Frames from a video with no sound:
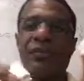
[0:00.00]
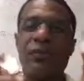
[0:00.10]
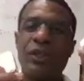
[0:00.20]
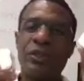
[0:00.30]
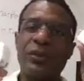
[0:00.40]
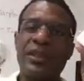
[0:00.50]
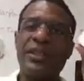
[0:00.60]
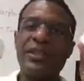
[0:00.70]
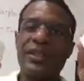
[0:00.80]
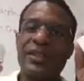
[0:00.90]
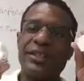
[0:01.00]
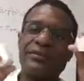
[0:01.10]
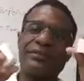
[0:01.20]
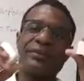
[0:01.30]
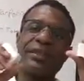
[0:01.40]
we all know what these are,
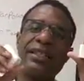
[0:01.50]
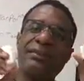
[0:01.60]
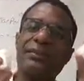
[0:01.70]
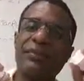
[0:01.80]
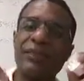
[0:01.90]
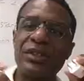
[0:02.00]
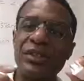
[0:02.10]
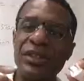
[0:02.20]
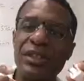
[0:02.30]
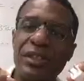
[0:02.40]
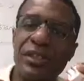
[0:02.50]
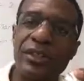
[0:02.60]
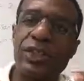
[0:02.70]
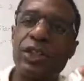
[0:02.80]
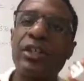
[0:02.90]
right? So these are your
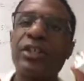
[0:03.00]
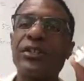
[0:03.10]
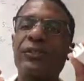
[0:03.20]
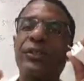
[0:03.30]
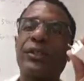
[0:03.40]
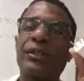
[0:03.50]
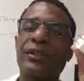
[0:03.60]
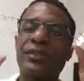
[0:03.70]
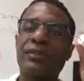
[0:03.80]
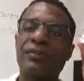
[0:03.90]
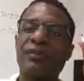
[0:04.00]
chargers for your